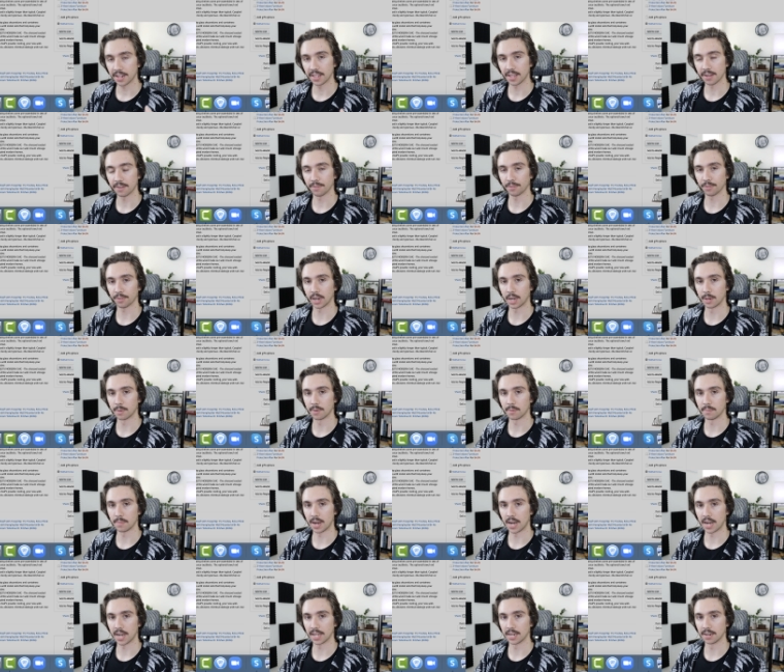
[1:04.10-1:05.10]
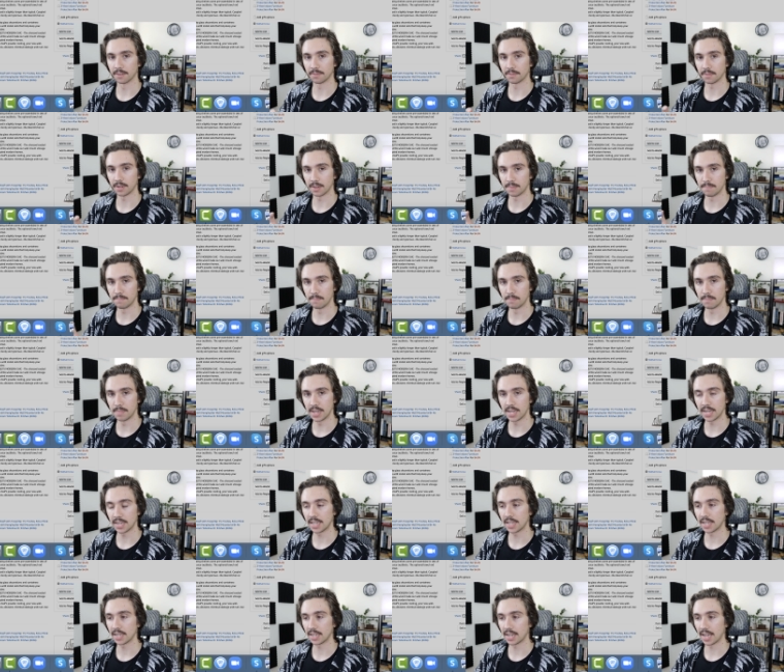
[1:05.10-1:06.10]
of that frame of mind of
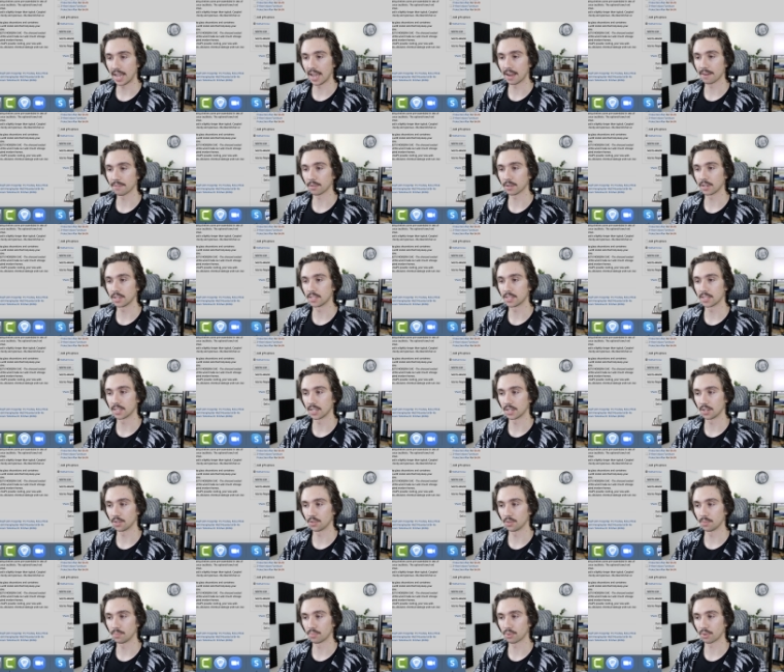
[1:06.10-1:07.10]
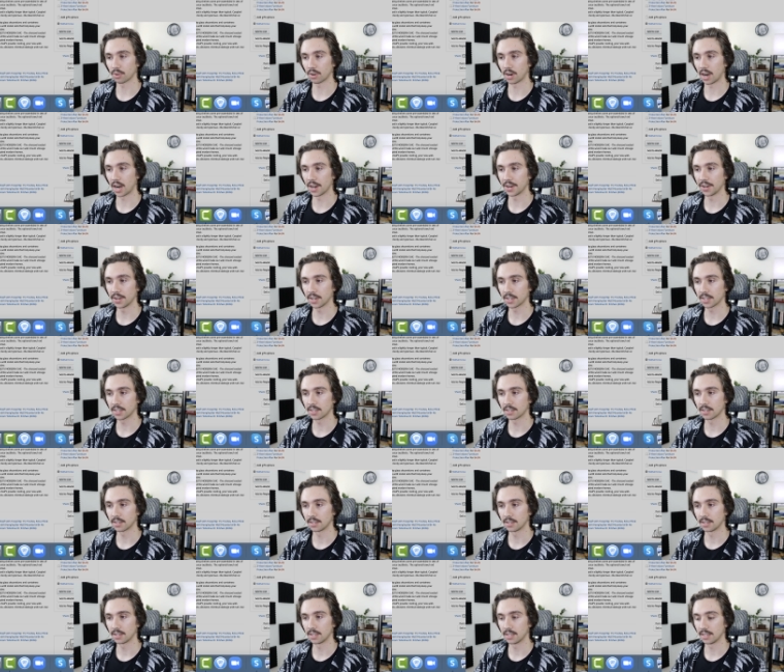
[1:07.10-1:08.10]
making every single product
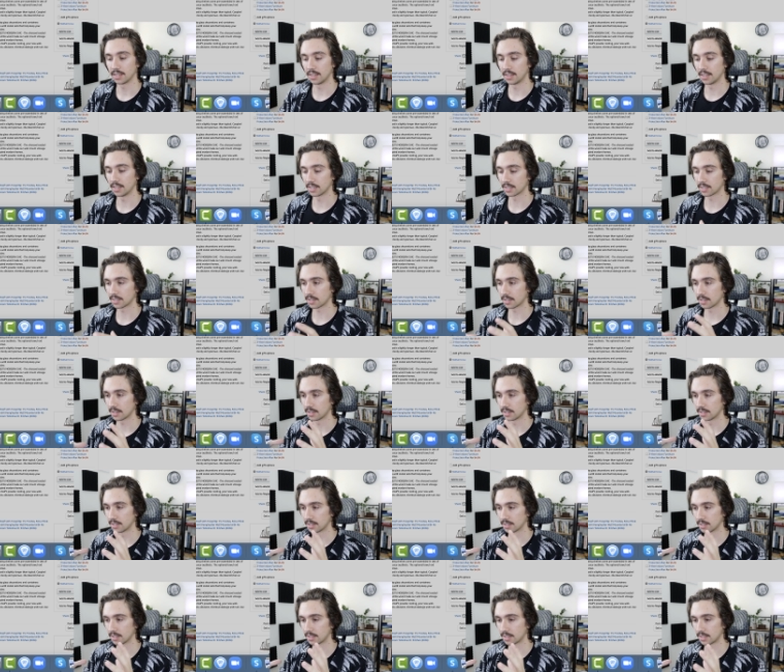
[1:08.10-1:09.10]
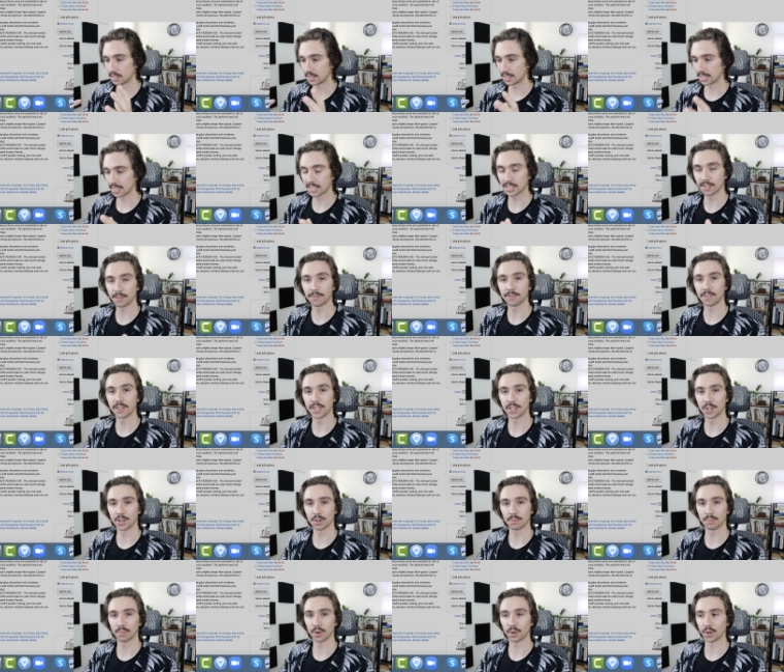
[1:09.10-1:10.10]
this six
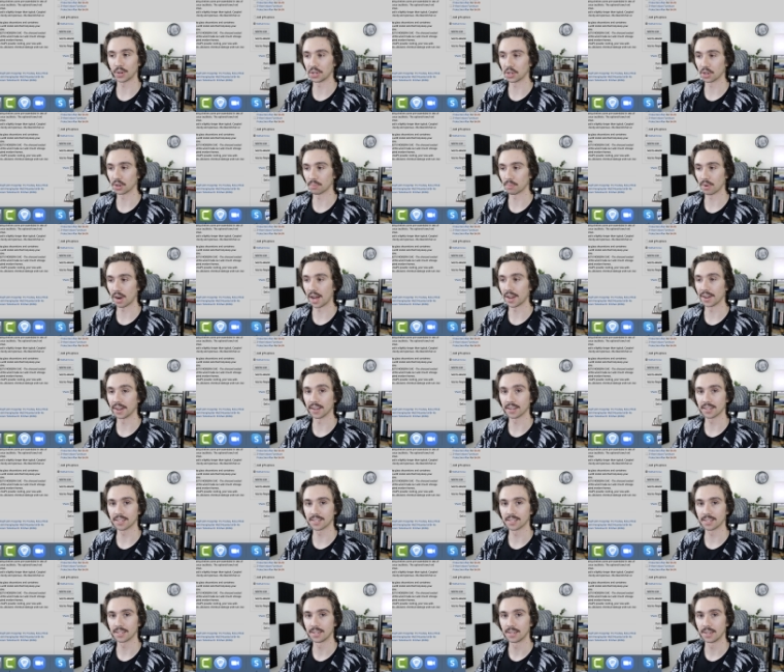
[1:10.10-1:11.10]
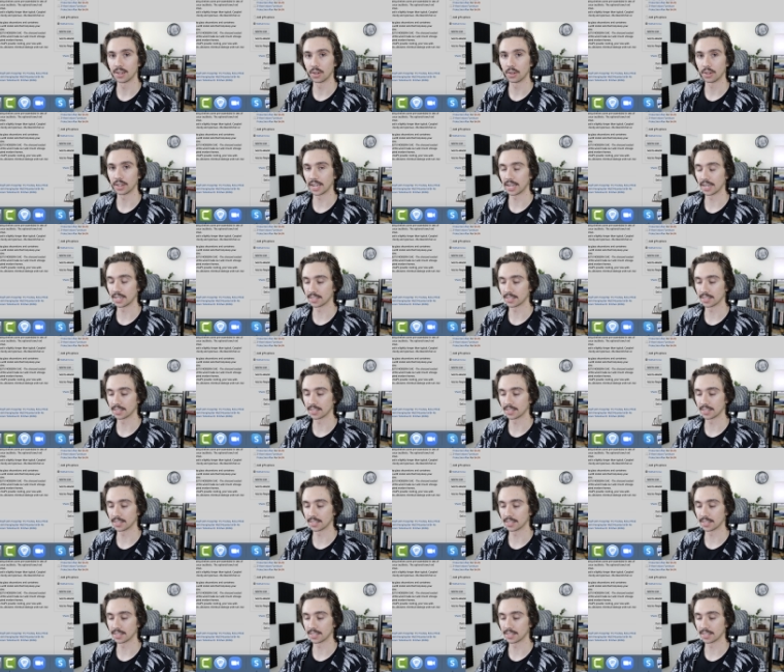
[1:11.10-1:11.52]
figure per year product okay?